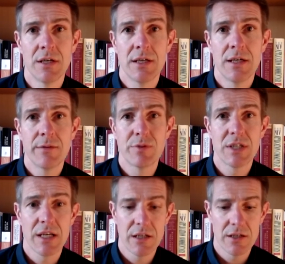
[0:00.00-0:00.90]
in
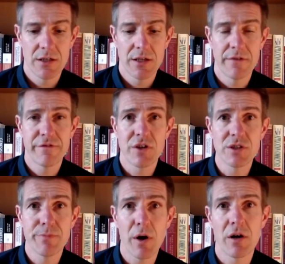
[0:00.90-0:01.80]
particular the first
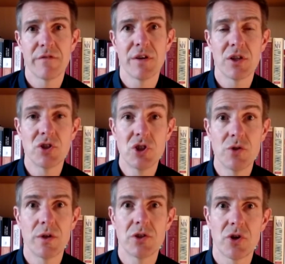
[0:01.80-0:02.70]
part of it, the
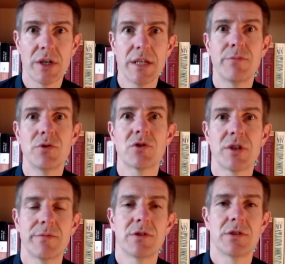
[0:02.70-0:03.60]
Jewish or Hebrew
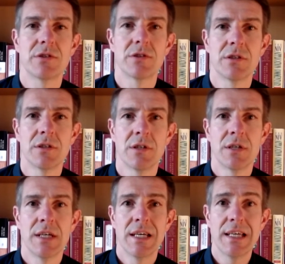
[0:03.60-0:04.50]
scriptures,
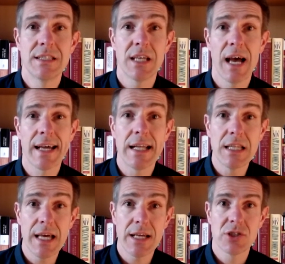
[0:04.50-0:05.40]
is a
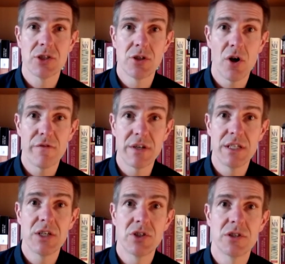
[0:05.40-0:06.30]
collection of a
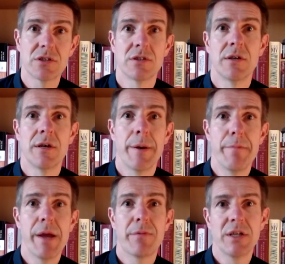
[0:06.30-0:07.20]
nation's
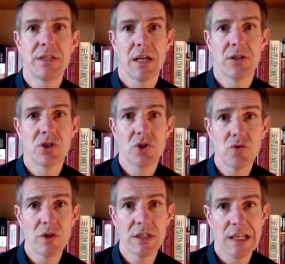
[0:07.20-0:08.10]
memories and
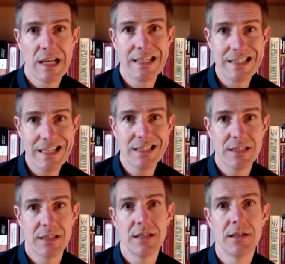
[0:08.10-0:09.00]
stories and identity